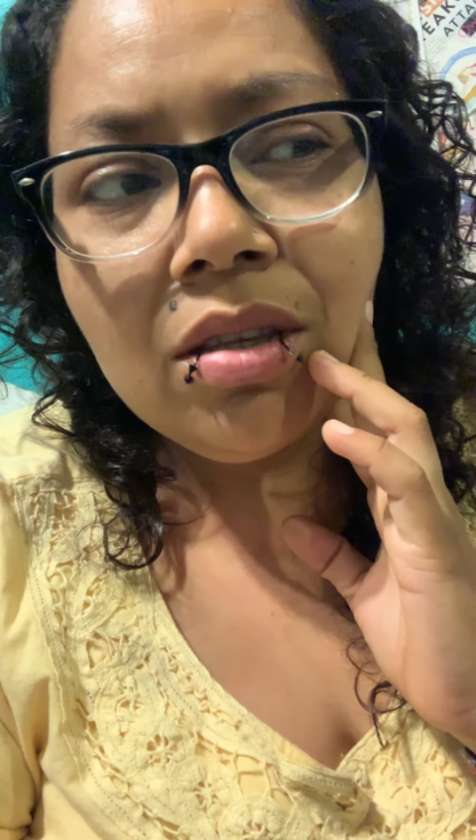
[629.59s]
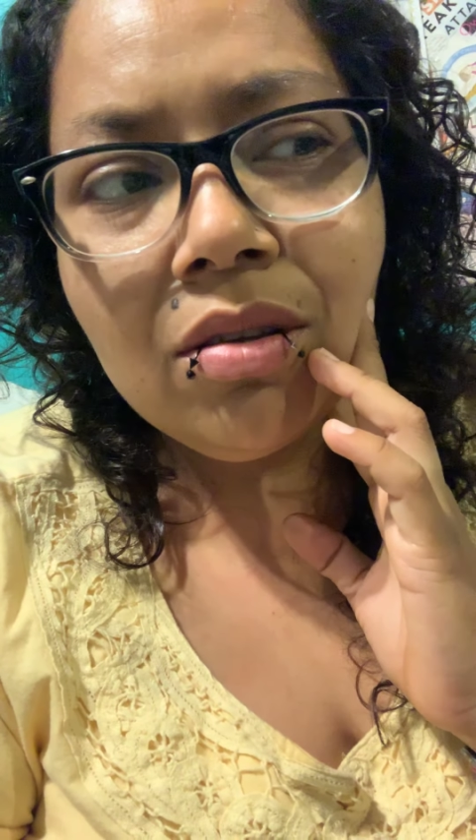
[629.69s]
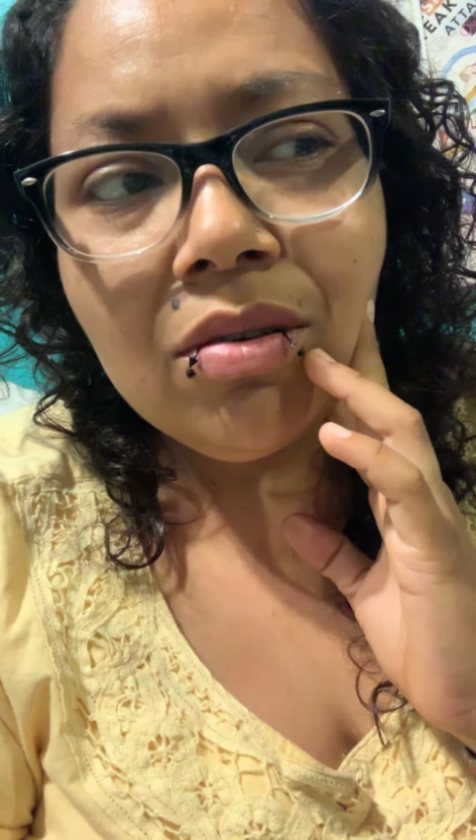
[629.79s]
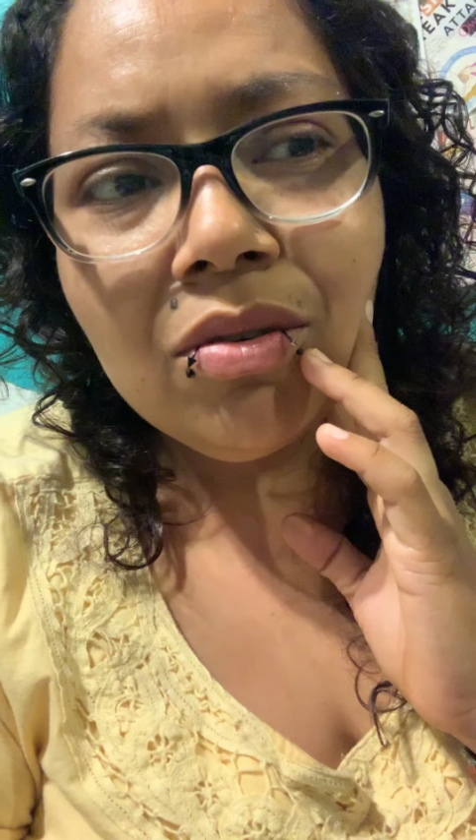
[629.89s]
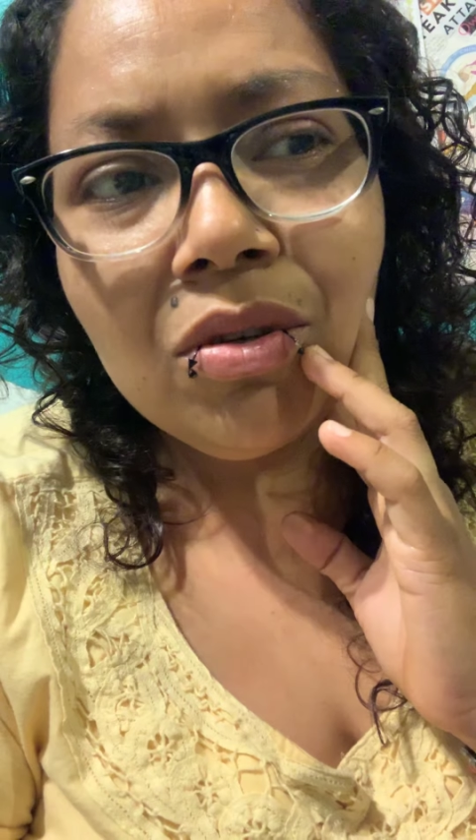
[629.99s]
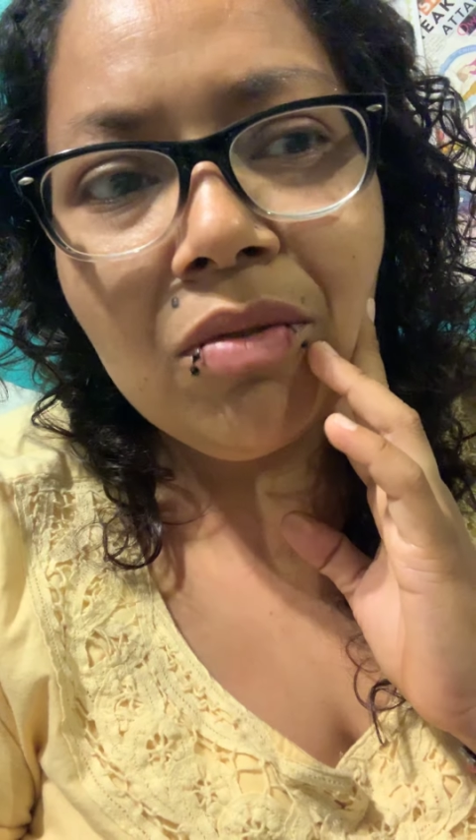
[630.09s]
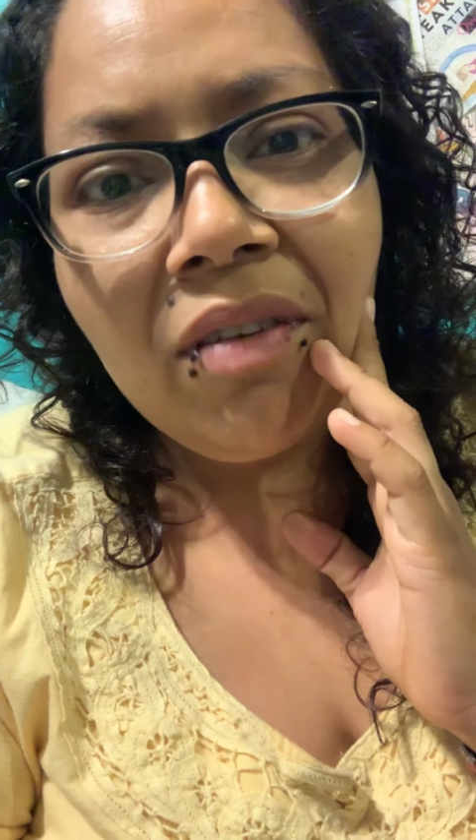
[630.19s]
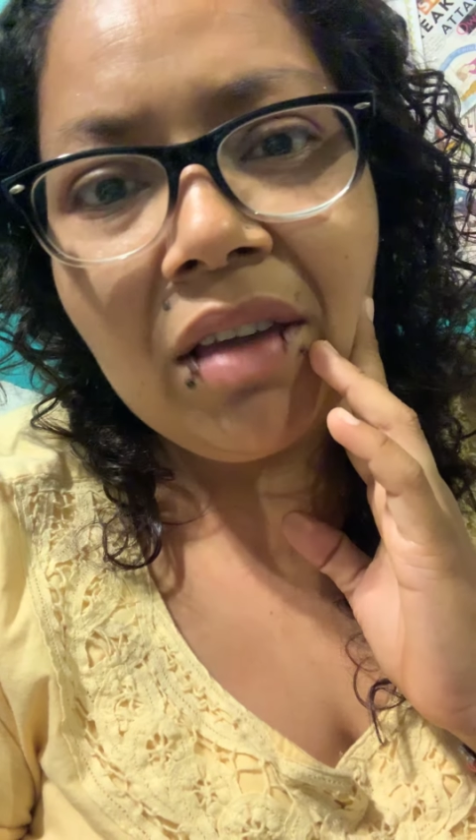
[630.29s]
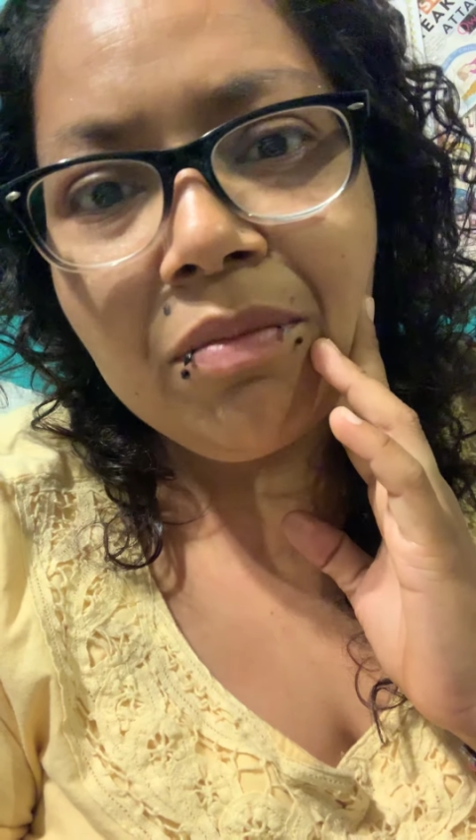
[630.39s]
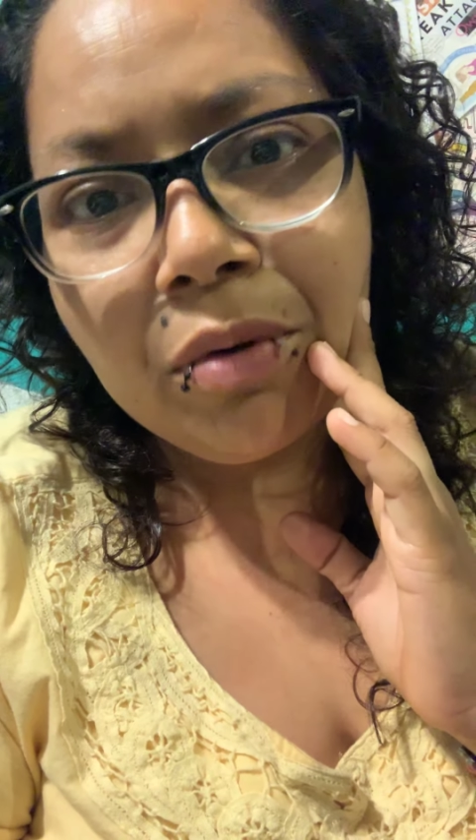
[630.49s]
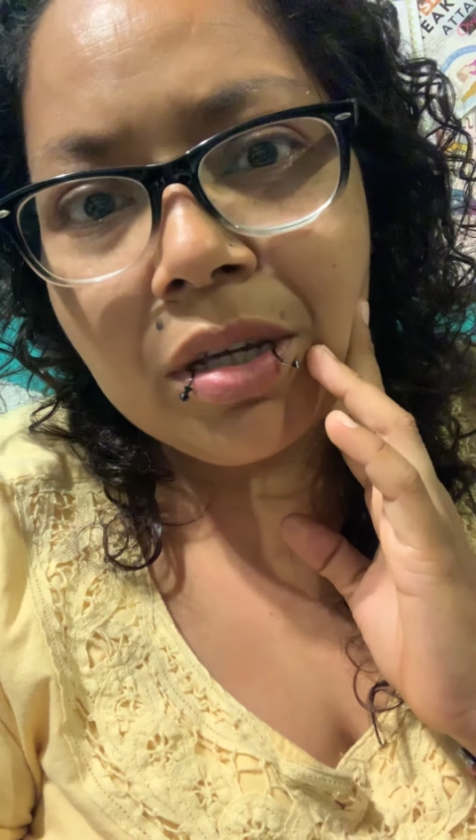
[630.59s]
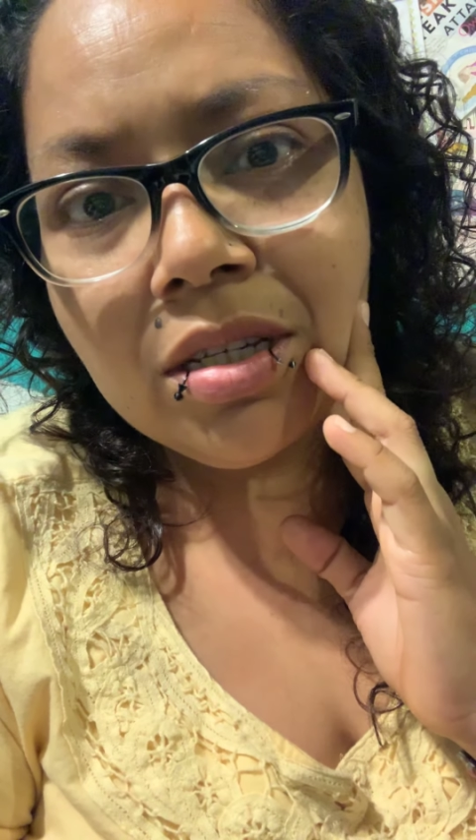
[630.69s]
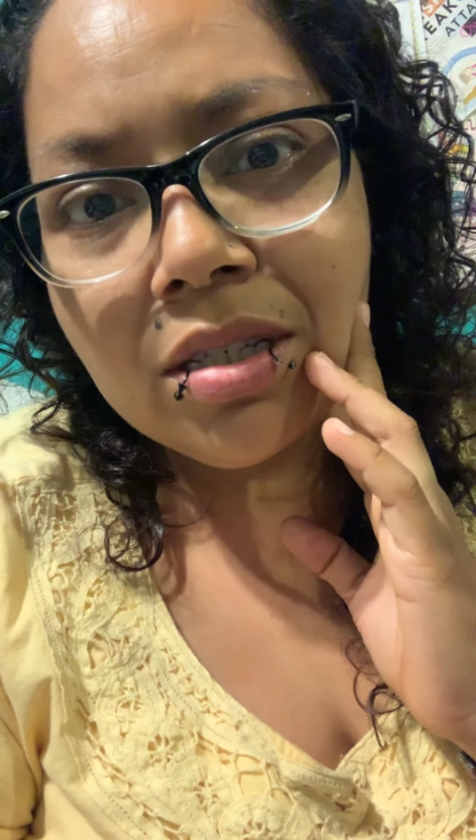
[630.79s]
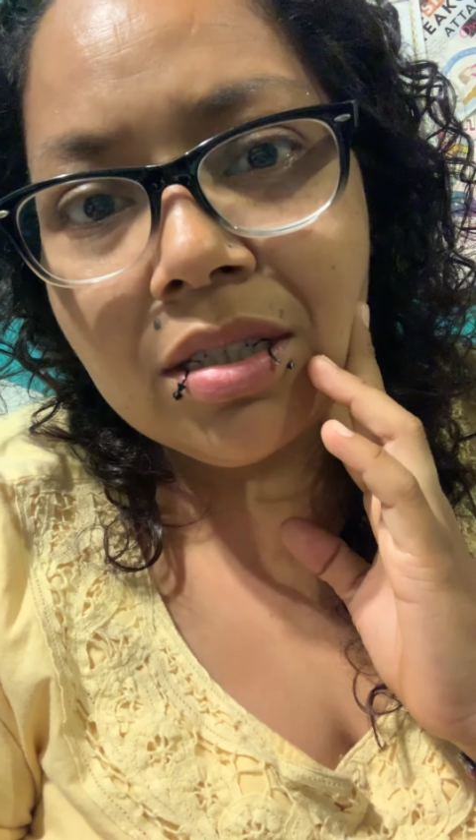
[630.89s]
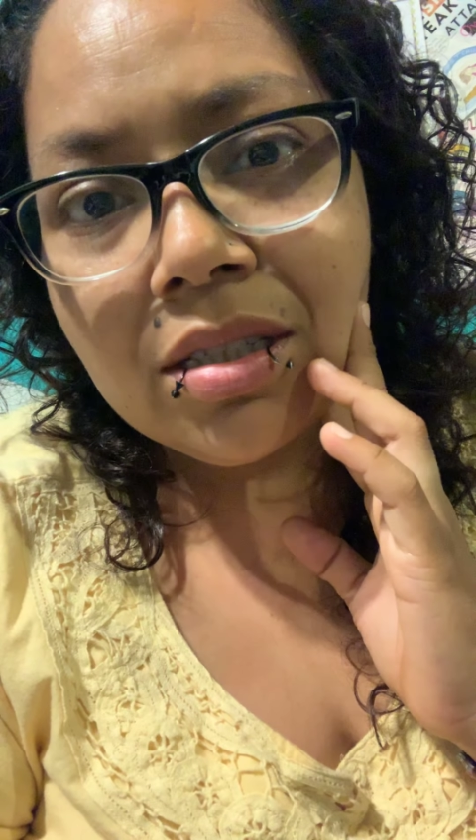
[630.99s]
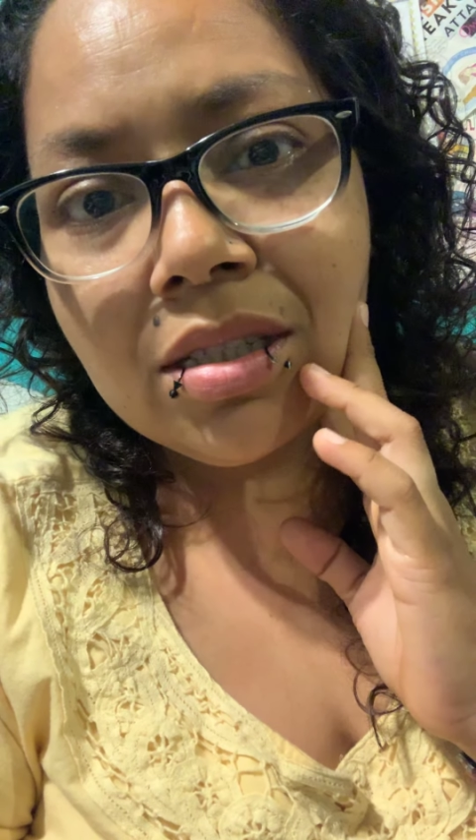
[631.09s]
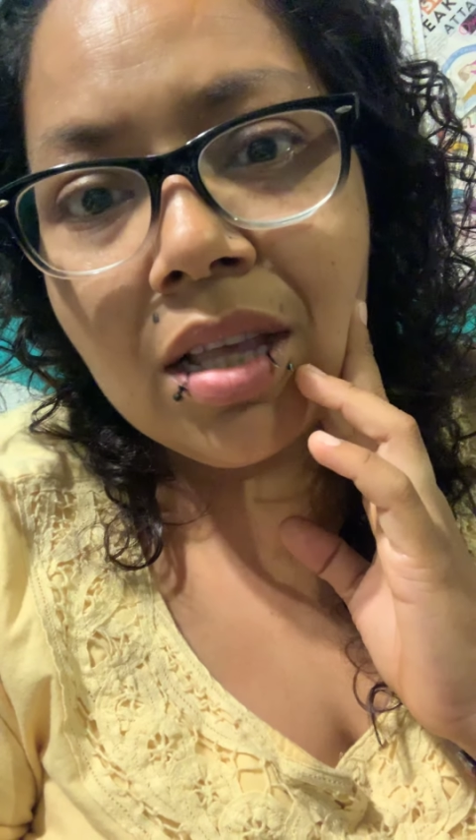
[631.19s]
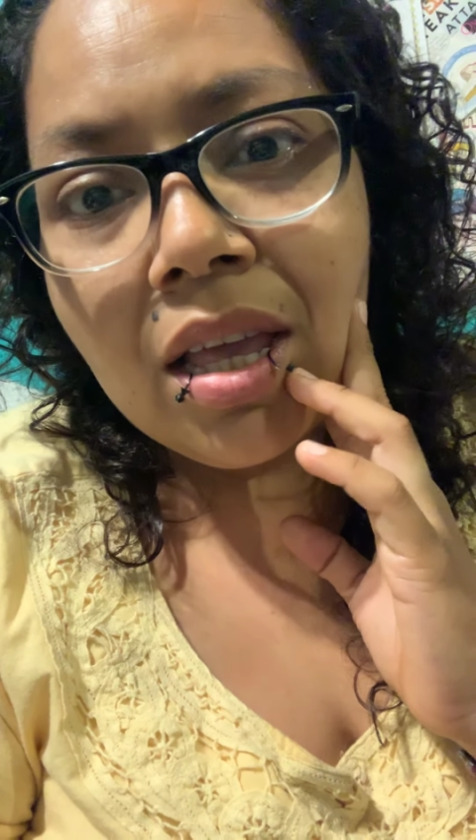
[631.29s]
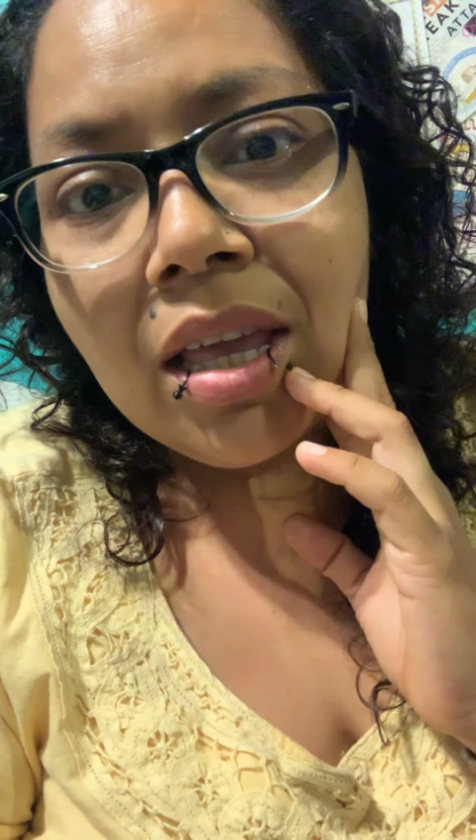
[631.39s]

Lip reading: you know, your vibrations.